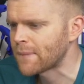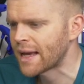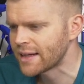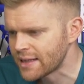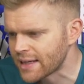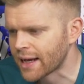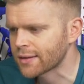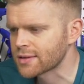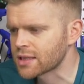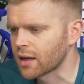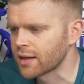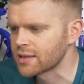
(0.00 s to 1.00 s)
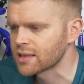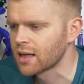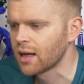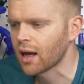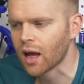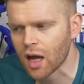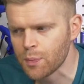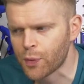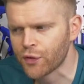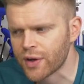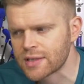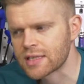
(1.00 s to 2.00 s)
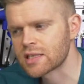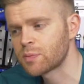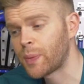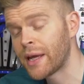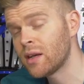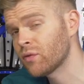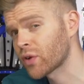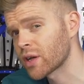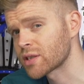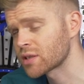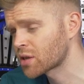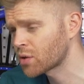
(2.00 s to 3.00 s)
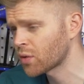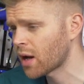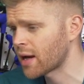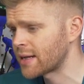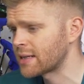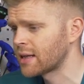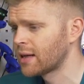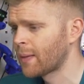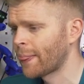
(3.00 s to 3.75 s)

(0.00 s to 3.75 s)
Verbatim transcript: Any downsides? I prefer to spin versus grind,